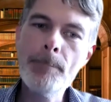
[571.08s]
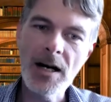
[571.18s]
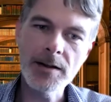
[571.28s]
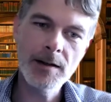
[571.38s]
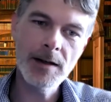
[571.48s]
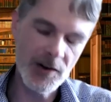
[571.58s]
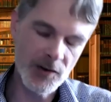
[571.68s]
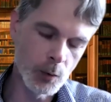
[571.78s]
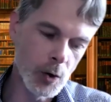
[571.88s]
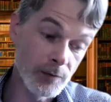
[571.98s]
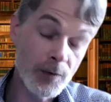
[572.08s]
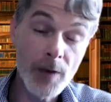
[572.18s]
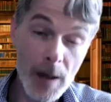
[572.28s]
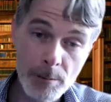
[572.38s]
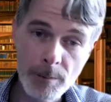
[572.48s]
But as a rule of
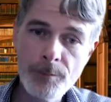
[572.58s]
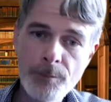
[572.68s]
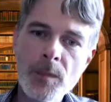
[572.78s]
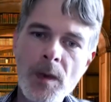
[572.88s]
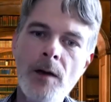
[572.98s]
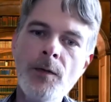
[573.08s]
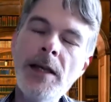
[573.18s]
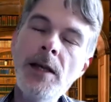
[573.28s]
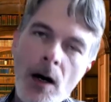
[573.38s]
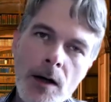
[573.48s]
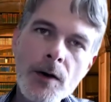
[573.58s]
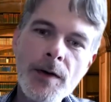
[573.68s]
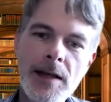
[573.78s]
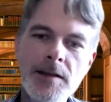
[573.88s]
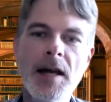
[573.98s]
thumb, the younger
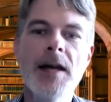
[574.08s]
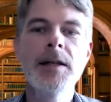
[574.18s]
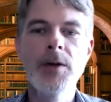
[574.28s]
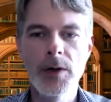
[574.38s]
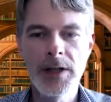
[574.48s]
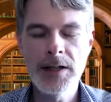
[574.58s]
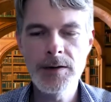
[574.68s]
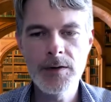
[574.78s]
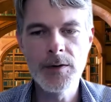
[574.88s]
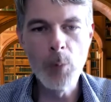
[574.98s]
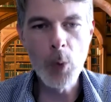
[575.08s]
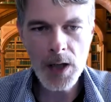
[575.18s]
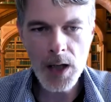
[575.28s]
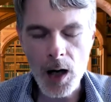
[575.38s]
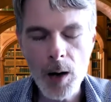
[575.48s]
the intended audience, the
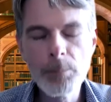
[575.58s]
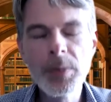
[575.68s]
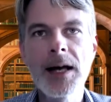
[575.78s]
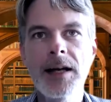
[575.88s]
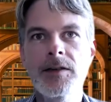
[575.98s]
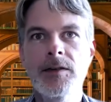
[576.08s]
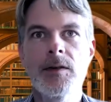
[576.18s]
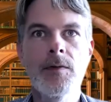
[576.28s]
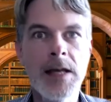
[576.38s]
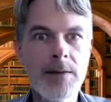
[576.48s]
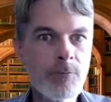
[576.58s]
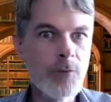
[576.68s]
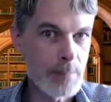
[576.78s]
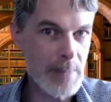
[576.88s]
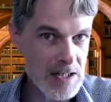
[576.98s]
more complex the
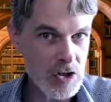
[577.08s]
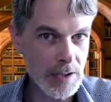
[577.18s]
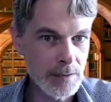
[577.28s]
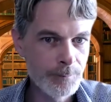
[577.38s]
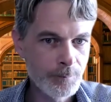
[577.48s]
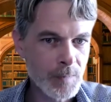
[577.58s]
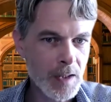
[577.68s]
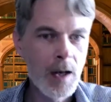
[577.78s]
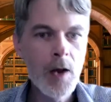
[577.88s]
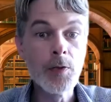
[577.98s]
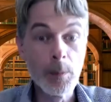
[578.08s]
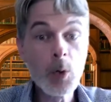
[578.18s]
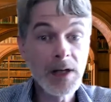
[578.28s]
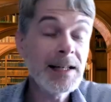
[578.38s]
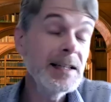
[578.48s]
information, the
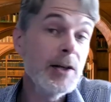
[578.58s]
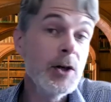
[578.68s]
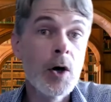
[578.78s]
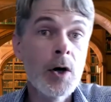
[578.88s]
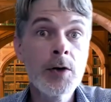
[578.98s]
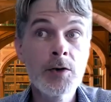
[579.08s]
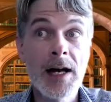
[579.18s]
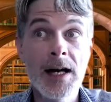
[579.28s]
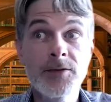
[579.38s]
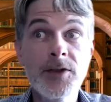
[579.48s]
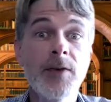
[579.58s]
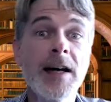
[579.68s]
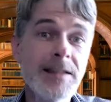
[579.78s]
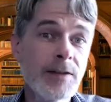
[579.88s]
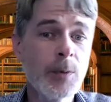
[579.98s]
more likely you are to have to
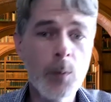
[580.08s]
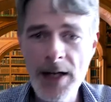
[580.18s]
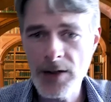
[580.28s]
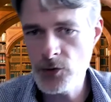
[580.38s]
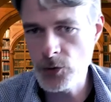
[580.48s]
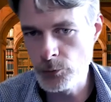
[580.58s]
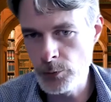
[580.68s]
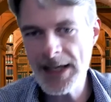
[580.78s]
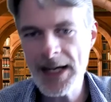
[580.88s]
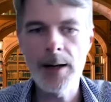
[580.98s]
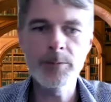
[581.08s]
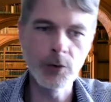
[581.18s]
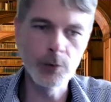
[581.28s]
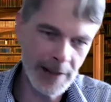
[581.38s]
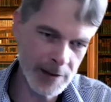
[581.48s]
find different ways to recap,
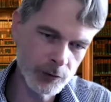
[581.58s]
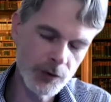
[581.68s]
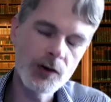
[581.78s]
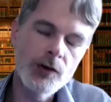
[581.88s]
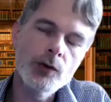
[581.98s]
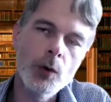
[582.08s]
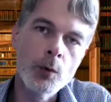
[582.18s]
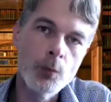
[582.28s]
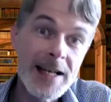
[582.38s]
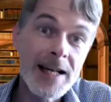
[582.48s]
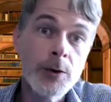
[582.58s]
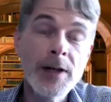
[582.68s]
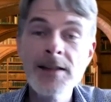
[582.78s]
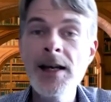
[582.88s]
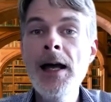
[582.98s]
to reintroduce, or
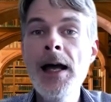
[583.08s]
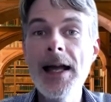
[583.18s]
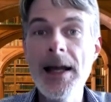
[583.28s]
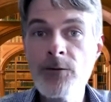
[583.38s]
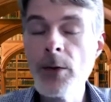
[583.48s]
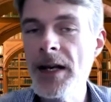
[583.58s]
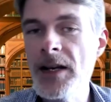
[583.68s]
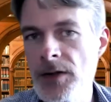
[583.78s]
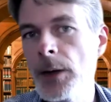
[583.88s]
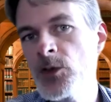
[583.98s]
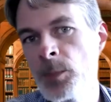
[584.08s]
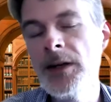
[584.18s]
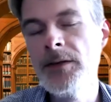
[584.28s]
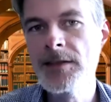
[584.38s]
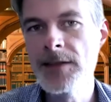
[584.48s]
reiterate information that was
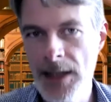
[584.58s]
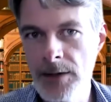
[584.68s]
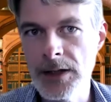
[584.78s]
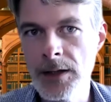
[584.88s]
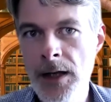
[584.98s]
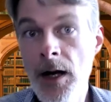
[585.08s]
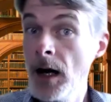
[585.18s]
previously given.